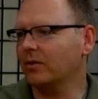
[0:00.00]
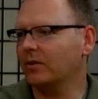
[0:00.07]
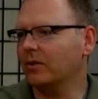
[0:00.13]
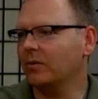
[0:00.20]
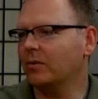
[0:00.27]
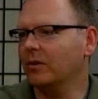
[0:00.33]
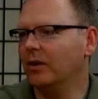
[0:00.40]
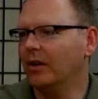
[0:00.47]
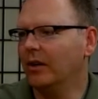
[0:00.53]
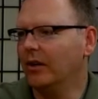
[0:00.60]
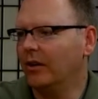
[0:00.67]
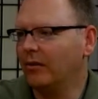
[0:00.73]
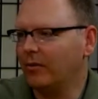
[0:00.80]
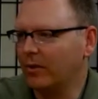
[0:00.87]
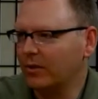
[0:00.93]
So
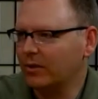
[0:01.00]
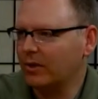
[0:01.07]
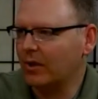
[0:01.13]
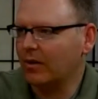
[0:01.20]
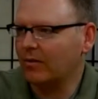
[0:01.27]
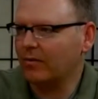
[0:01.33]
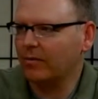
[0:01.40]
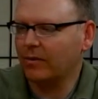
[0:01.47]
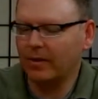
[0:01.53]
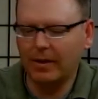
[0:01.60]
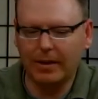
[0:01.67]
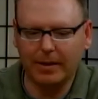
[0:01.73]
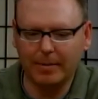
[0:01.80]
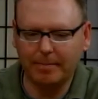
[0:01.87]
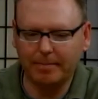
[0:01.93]
first off,
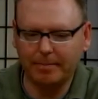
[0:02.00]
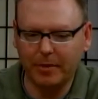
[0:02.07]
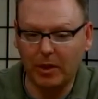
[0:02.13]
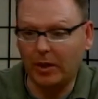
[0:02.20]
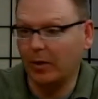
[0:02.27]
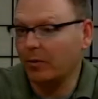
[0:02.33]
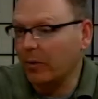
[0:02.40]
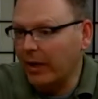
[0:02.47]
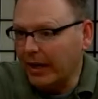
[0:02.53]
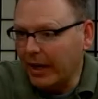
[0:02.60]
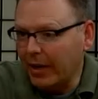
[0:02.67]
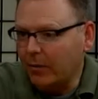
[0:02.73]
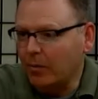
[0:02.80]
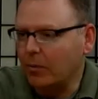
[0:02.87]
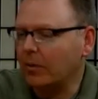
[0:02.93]
like right
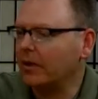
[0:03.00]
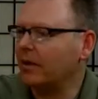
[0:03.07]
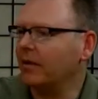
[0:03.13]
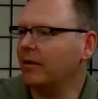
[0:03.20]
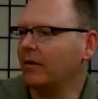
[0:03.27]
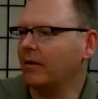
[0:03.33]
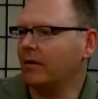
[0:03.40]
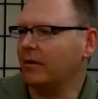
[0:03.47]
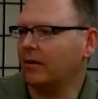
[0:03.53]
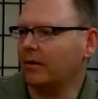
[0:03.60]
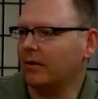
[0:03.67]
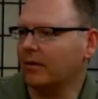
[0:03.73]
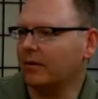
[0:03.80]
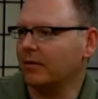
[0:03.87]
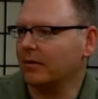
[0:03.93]
now we're working on
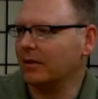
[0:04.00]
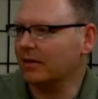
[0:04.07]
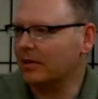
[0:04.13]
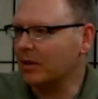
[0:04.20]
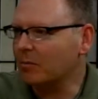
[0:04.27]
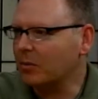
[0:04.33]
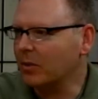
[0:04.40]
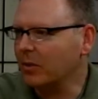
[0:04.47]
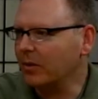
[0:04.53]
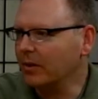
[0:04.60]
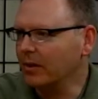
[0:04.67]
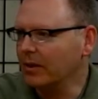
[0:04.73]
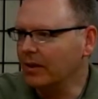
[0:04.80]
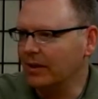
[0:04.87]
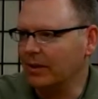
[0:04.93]
our December,
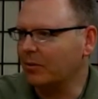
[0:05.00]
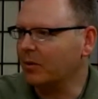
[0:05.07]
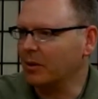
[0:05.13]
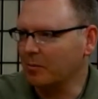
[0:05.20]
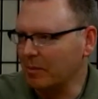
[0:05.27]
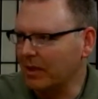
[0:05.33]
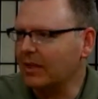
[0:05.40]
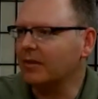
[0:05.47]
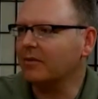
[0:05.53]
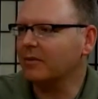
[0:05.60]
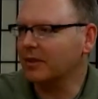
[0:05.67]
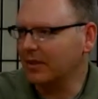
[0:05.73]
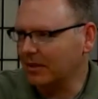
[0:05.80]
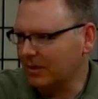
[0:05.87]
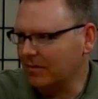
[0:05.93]
we're in the middle
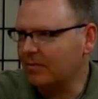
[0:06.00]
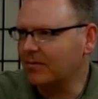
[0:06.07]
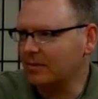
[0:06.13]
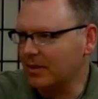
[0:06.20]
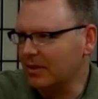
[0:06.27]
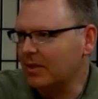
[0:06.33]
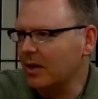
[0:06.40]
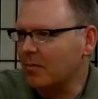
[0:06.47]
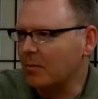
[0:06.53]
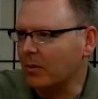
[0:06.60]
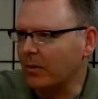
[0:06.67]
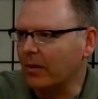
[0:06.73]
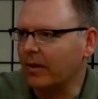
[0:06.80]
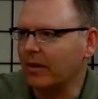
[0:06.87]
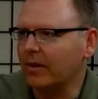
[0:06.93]
of
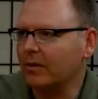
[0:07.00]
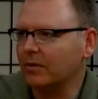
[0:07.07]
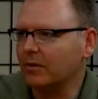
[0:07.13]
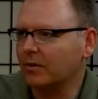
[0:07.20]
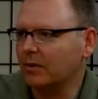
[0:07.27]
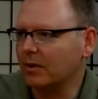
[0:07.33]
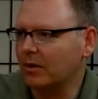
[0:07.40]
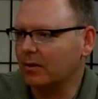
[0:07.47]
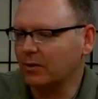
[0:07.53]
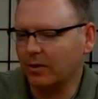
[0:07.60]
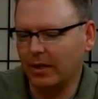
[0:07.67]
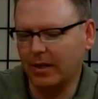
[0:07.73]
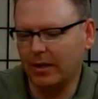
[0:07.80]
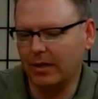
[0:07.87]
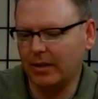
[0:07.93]
December, and those will
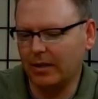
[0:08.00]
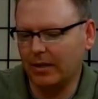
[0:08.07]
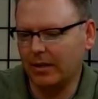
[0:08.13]
get,